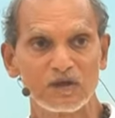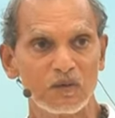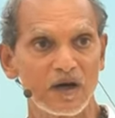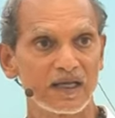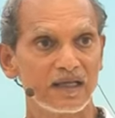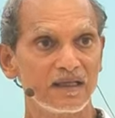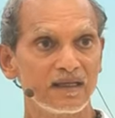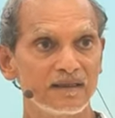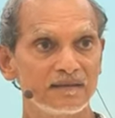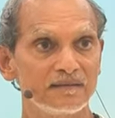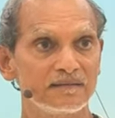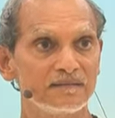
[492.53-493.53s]
your body?
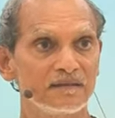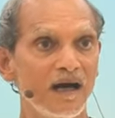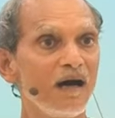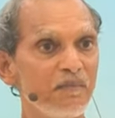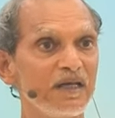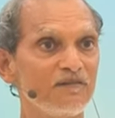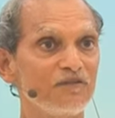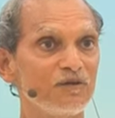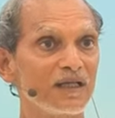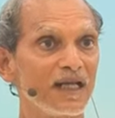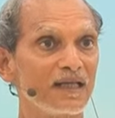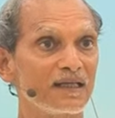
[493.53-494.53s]
How many of you
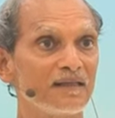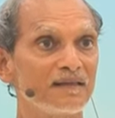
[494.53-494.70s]
did it?